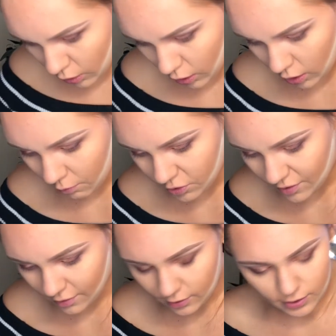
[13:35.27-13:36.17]
And I'm just
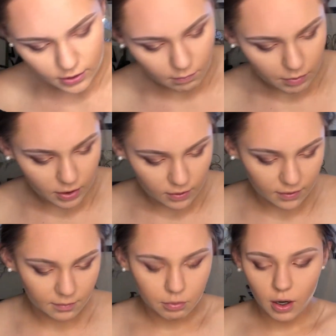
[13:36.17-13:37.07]
going to dip into
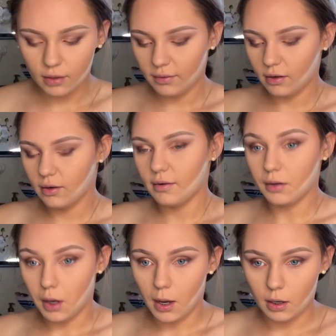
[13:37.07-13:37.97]
these bronzers
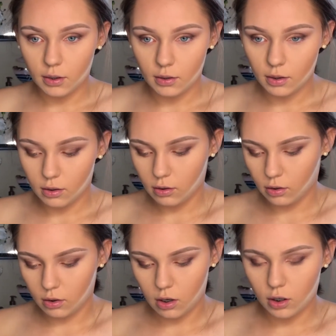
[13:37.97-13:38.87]
and
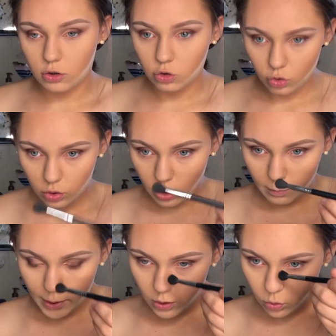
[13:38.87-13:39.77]
contour
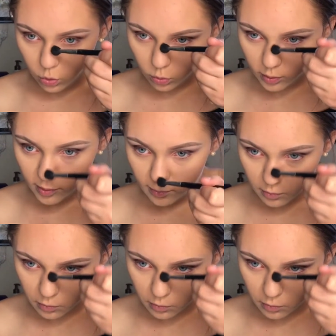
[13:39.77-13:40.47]
my nose.